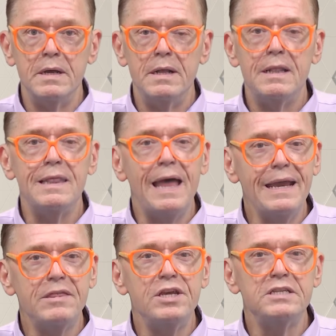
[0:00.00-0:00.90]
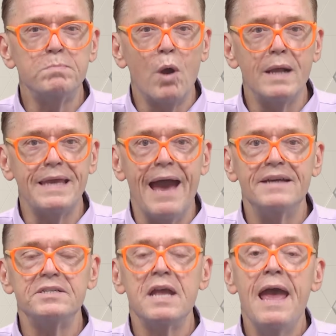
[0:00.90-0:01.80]
Like this
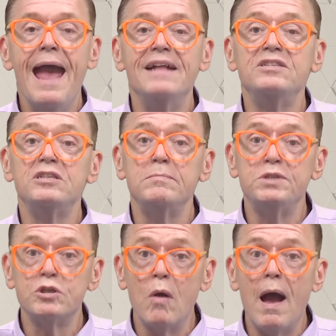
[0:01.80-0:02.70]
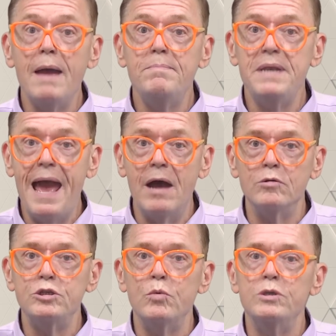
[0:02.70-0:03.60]
broadcast and subscribe now
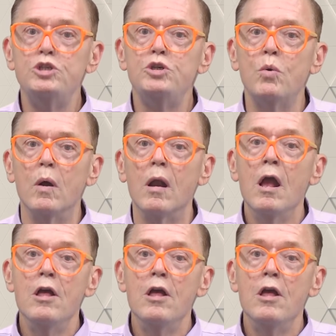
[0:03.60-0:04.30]
to ensure